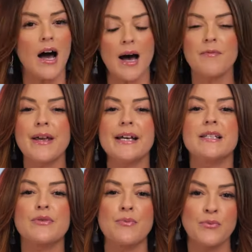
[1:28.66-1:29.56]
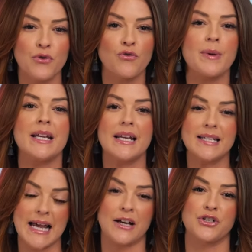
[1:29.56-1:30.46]
obvious movement
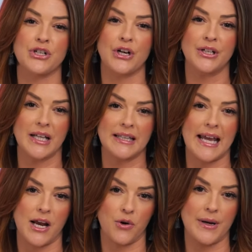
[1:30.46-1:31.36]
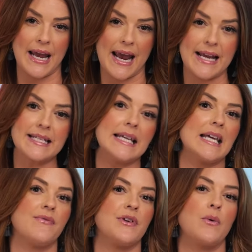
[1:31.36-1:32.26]
and texture that they create,
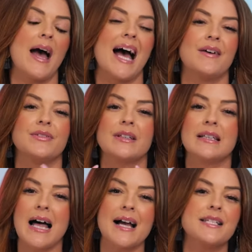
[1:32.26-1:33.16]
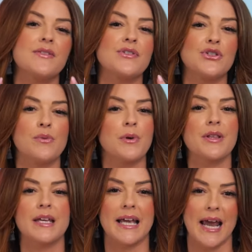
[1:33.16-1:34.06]
if you have lots of
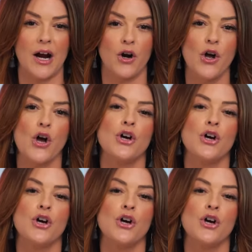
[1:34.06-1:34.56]
super thick hair,